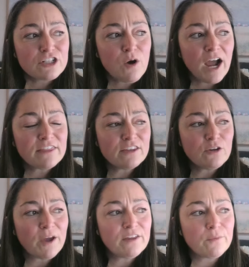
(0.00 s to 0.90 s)
So, I think
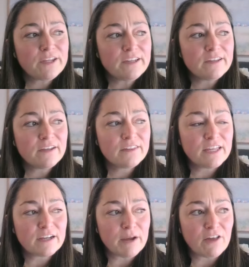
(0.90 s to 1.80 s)
the way that we
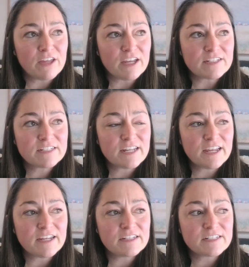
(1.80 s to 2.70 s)
think about this
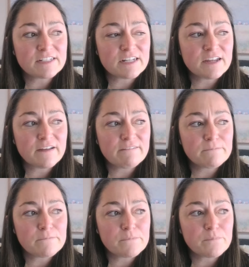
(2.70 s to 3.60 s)
is
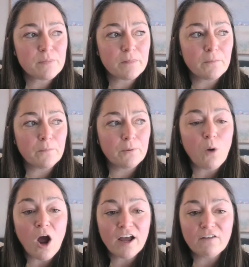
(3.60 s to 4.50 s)
we
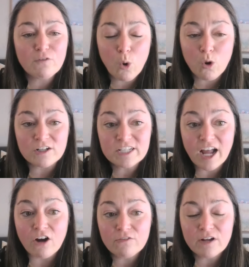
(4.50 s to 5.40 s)
want, of course,
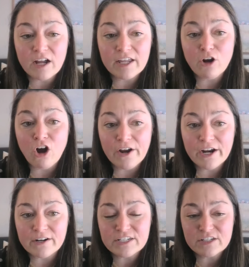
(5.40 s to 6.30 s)
alpha in all
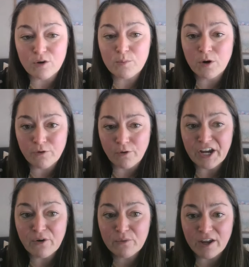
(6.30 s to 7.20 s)
areas of our
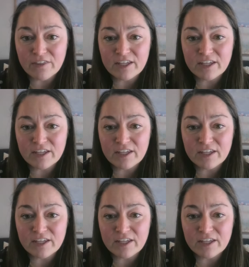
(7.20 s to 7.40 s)
portfolio, right?